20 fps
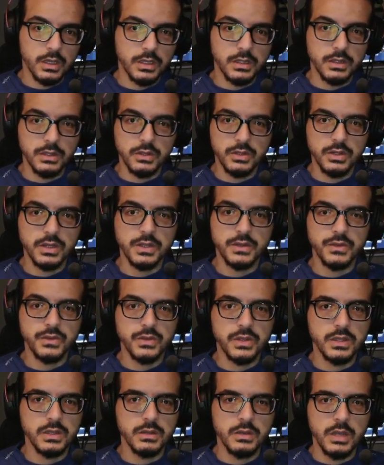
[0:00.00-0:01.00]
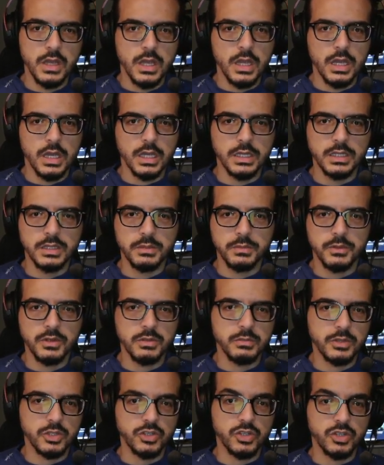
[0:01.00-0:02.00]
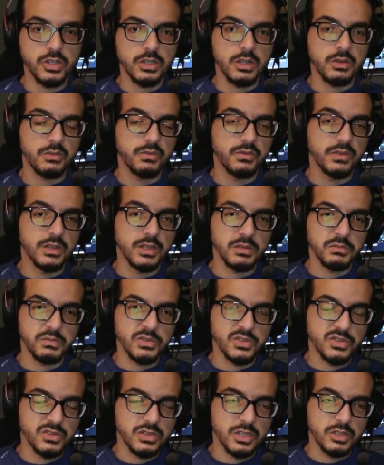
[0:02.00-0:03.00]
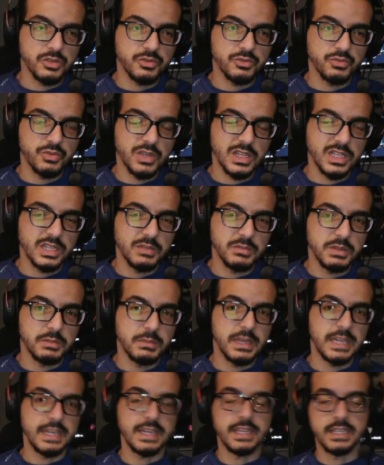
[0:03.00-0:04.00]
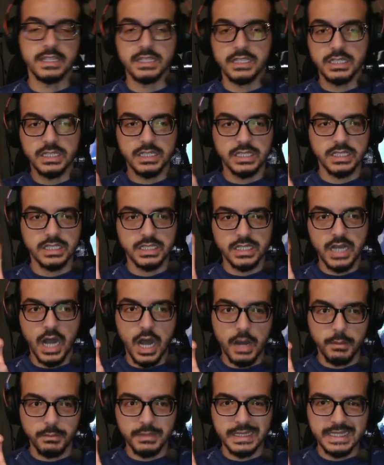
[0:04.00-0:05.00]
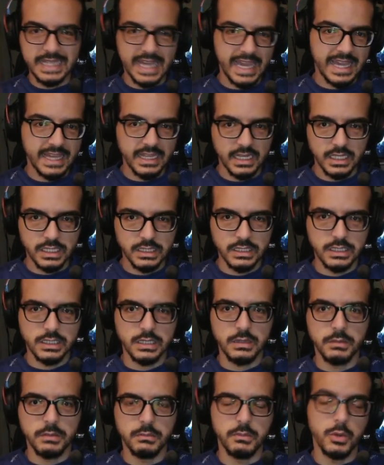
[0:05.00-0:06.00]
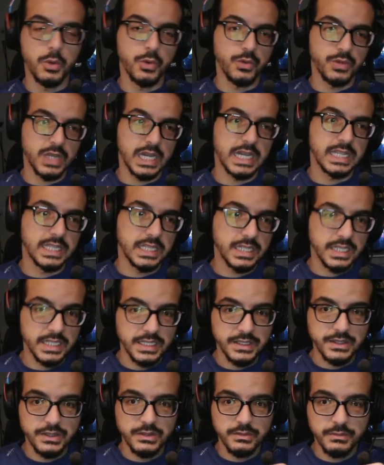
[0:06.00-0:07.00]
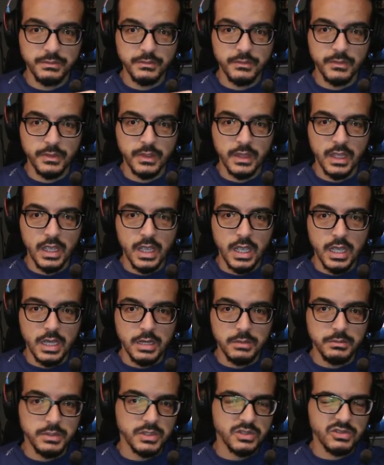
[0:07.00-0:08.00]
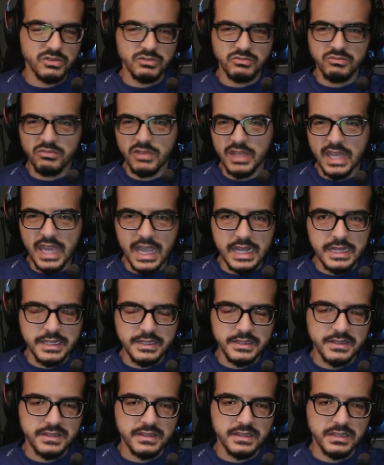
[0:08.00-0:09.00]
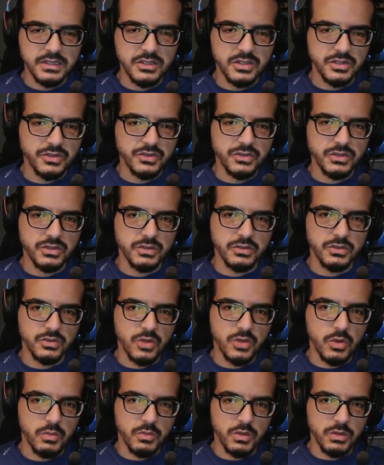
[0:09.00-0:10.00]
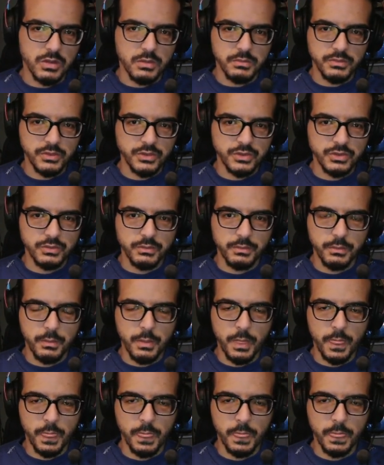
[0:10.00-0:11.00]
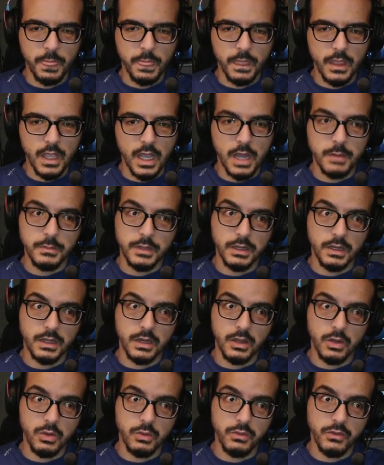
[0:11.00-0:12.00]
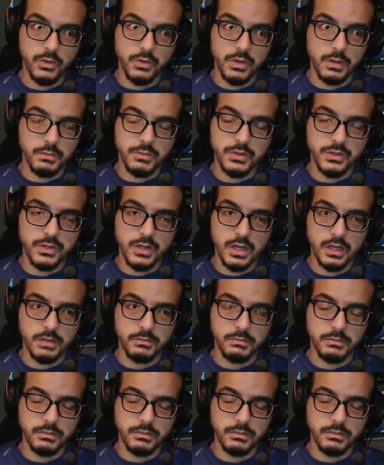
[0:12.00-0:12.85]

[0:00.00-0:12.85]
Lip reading: And you can see it's pretty much a lot of numbers that will be making it complicated more than it is. But yeah, it's just normal numbers. I'm not going to go for numbers.